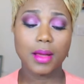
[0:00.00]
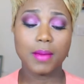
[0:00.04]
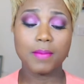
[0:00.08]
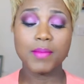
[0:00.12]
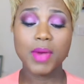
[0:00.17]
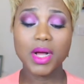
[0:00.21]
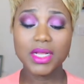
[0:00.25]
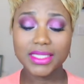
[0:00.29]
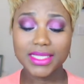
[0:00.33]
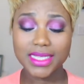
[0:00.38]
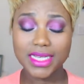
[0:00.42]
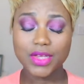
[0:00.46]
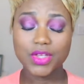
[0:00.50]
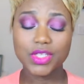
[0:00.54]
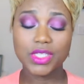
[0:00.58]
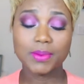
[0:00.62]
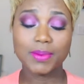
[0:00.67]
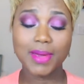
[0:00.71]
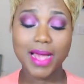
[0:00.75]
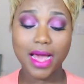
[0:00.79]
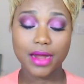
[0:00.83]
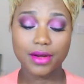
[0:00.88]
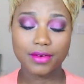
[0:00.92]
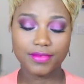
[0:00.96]

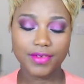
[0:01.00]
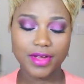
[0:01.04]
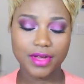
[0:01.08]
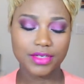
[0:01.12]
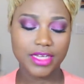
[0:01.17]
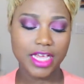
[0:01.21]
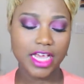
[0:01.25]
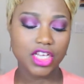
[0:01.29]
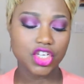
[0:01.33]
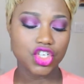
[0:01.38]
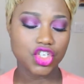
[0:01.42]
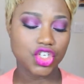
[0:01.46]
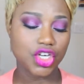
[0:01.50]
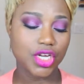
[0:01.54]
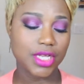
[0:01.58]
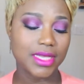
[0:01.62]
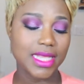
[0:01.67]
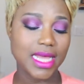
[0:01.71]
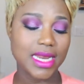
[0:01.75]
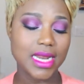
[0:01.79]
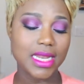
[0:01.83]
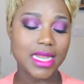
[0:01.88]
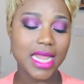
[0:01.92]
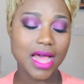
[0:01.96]
multi-use powder foundation
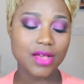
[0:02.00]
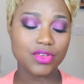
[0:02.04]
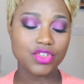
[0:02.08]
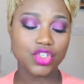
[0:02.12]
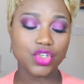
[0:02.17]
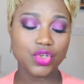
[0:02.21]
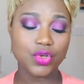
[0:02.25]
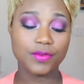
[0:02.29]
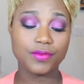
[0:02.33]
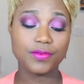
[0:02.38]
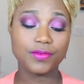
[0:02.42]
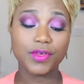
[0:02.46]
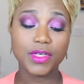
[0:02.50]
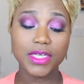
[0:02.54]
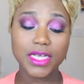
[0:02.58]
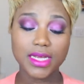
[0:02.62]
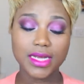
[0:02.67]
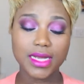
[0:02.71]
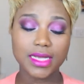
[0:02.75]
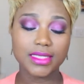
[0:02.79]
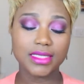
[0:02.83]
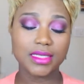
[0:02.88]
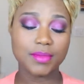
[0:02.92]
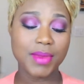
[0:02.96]
that allows you to fully
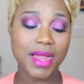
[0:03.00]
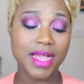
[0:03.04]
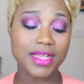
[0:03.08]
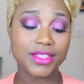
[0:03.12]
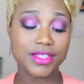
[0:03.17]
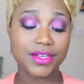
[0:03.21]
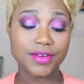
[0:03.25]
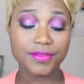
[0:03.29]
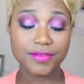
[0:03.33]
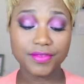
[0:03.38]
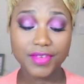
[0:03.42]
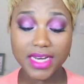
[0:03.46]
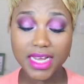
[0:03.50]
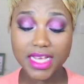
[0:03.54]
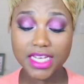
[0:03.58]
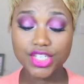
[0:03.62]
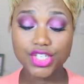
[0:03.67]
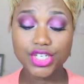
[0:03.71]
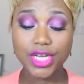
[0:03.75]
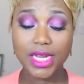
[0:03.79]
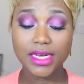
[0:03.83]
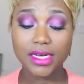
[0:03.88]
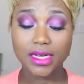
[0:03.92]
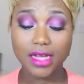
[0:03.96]
customize your
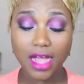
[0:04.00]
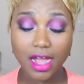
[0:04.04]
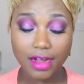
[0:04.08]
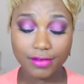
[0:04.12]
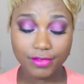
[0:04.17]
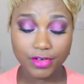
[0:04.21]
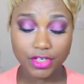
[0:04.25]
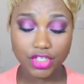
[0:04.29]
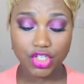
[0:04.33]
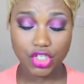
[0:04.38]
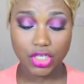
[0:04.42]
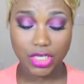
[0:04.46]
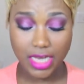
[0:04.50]
finish and coverage